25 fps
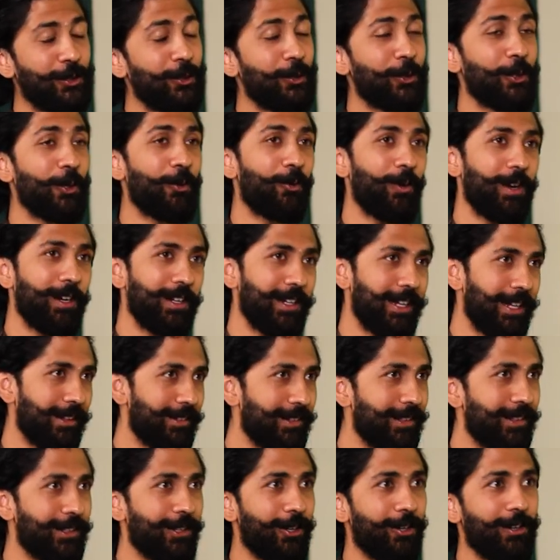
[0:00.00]
You don't want to get
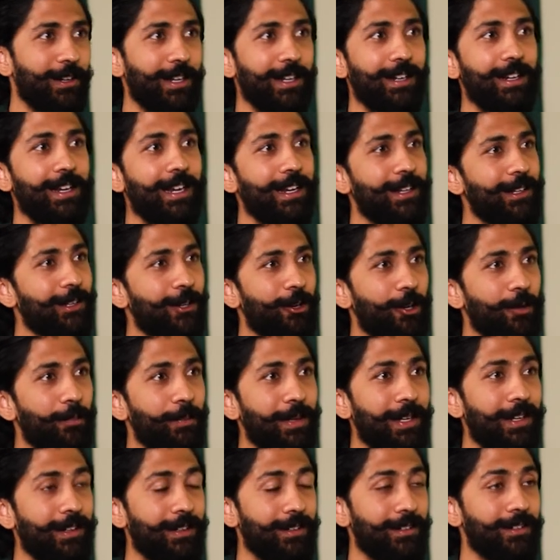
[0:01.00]
the dog and later on
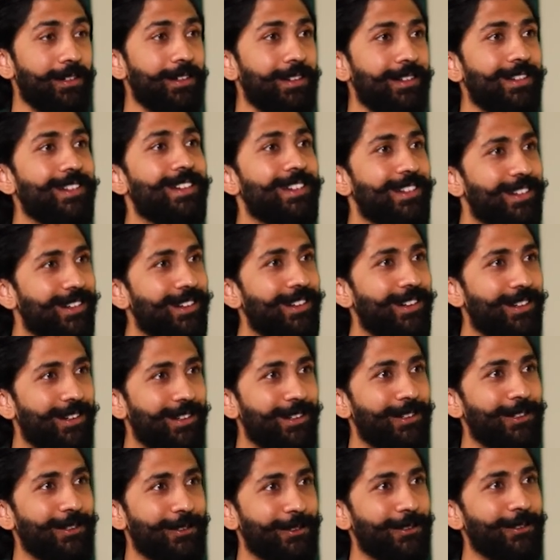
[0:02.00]
be at
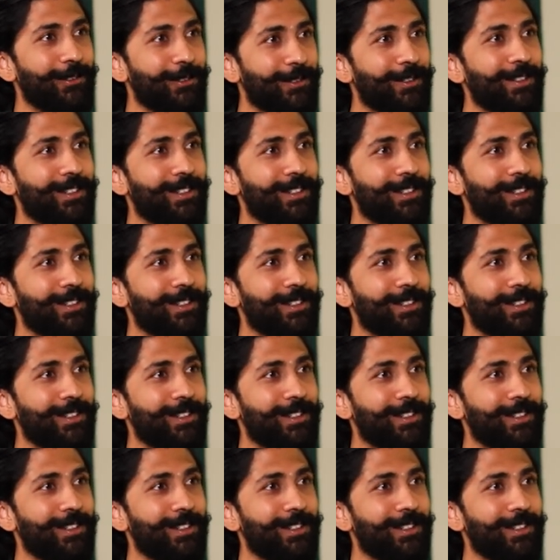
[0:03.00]
a, you know,